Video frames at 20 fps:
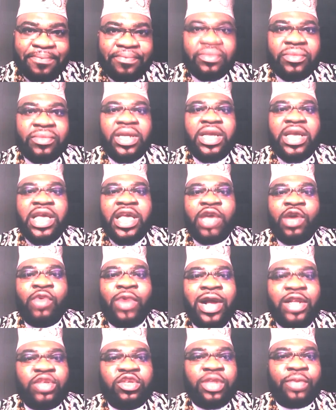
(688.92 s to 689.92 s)
He went to
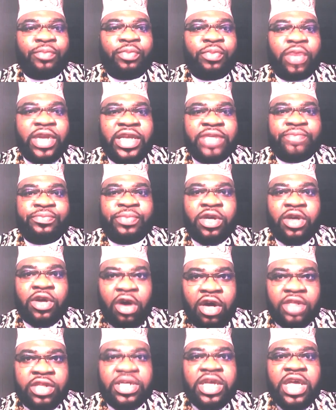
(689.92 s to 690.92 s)
the police
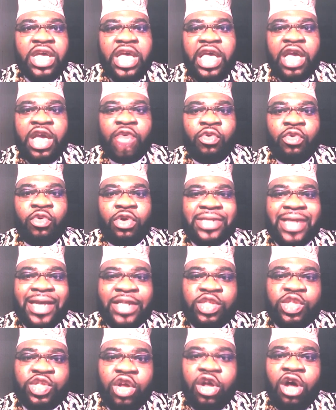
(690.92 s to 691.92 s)
because he was
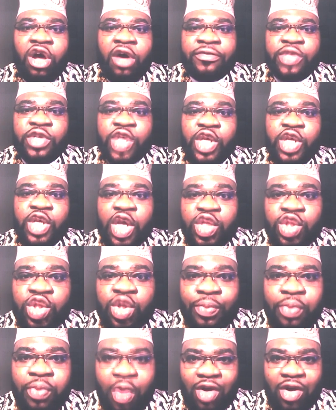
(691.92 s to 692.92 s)
assured of
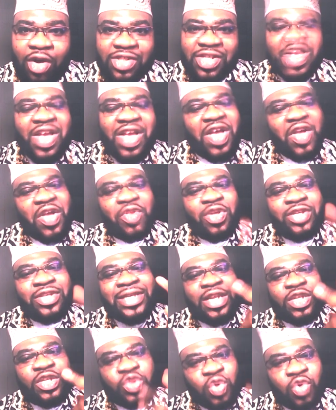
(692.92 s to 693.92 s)
support. Those are the
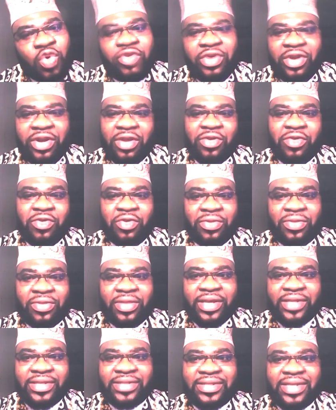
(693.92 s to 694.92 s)
two critical
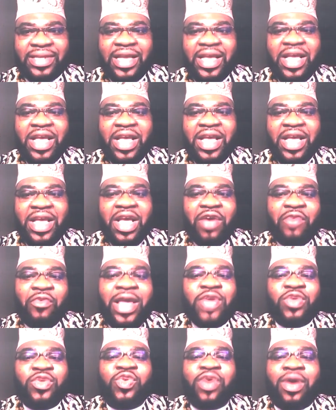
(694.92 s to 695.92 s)
things. When you
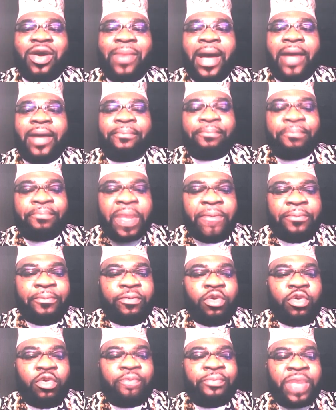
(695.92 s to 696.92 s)
talk about people
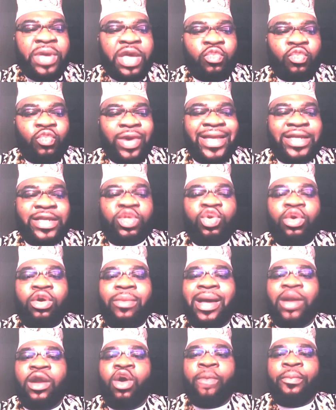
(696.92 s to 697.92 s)
being willing to come and
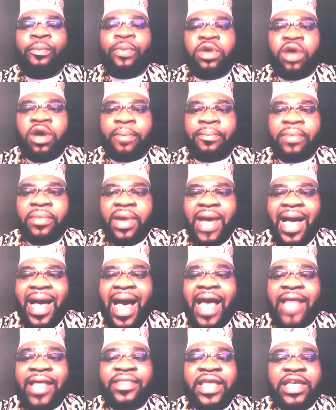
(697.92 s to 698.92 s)
open up, are
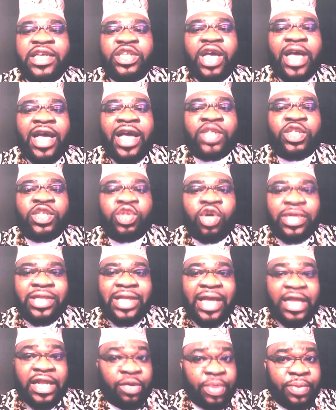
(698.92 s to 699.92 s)
they assured that they'll
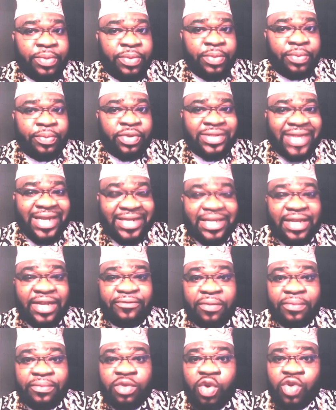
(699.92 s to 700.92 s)
be protected from
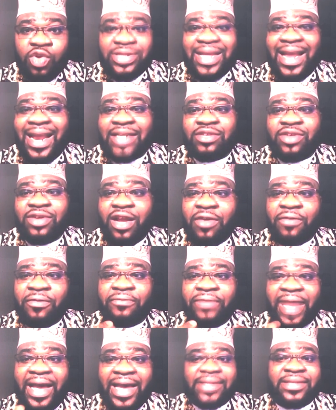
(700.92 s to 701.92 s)
those that are trying to fight,